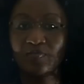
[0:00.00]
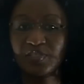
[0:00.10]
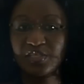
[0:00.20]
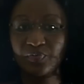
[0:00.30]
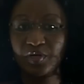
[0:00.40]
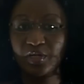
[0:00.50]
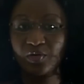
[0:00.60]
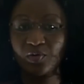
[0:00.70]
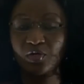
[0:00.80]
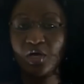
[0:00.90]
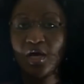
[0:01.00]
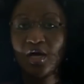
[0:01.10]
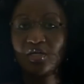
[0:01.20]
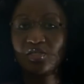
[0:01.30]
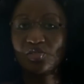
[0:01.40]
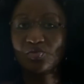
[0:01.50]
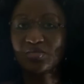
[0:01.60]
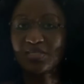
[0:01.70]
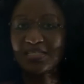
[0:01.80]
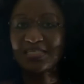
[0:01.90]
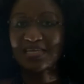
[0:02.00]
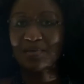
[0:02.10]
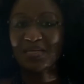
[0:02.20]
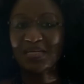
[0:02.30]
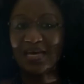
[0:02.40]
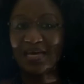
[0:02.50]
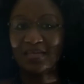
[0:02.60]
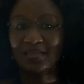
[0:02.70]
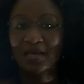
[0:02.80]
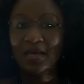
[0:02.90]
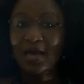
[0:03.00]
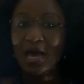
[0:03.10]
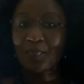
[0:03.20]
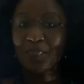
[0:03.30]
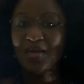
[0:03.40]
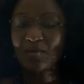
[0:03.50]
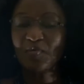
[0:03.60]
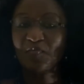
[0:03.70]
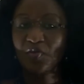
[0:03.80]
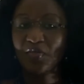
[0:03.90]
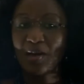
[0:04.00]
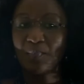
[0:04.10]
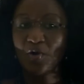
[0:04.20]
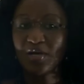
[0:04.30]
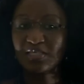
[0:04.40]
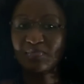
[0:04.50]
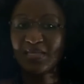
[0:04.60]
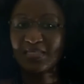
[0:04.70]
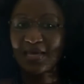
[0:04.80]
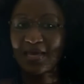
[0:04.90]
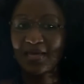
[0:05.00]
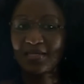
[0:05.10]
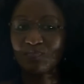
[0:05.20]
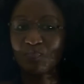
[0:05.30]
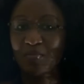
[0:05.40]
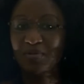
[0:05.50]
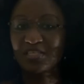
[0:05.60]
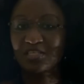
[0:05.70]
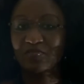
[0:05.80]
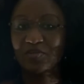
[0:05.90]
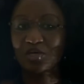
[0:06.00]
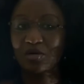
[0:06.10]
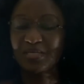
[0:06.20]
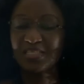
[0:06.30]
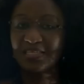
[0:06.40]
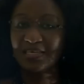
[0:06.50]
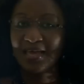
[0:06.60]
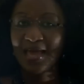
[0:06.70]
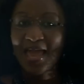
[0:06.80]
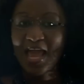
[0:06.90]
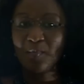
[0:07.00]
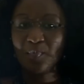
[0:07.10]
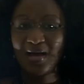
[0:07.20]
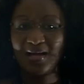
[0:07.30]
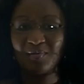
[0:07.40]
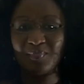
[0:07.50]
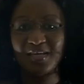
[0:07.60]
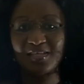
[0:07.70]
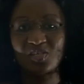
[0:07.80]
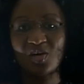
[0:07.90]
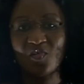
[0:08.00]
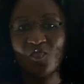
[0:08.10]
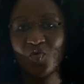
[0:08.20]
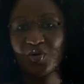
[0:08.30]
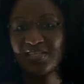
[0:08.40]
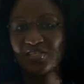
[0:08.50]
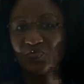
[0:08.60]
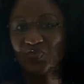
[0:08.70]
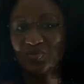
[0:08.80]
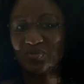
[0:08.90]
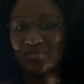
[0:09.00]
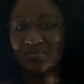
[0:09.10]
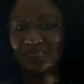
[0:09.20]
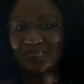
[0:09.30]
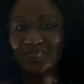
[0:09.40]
of Sierra Leone, on Tuesday, December 9th, appeared before the Appointment and Public Service Committee in Parliament for interviews.